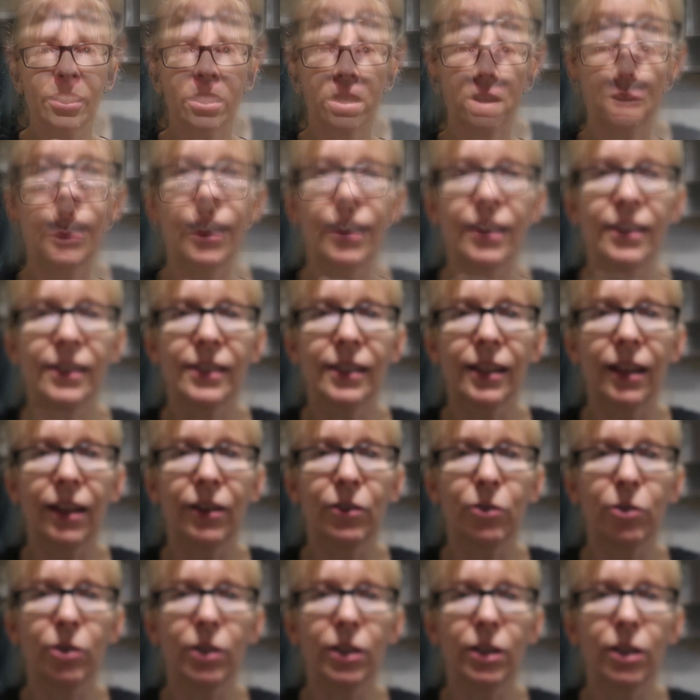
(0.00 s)
see
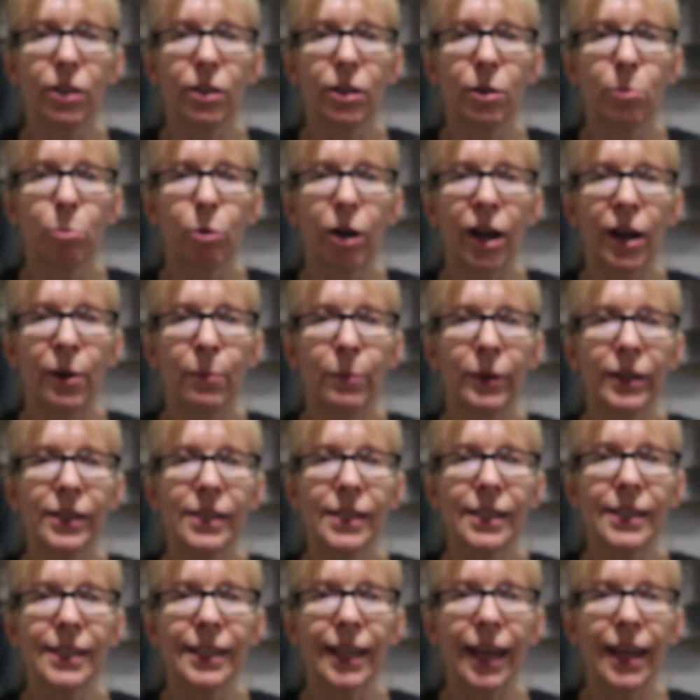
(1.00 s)
like all the little brown bits
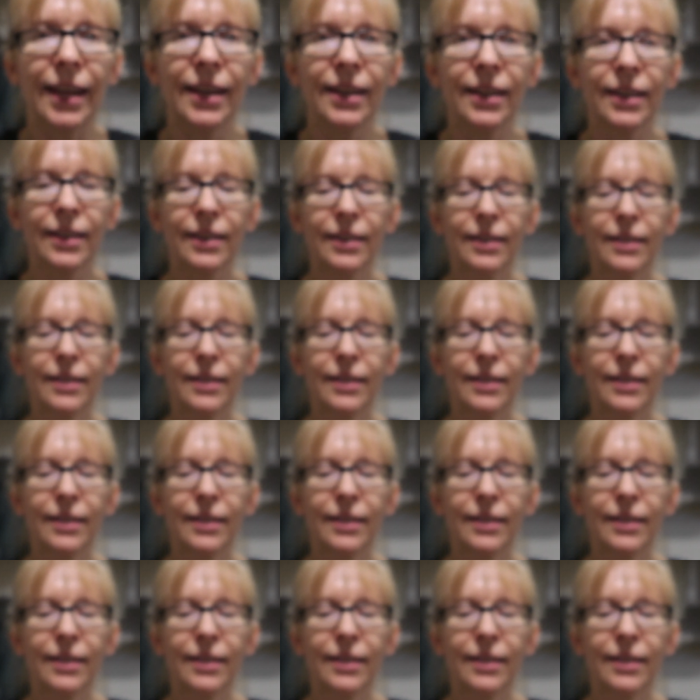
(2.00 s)
of skin.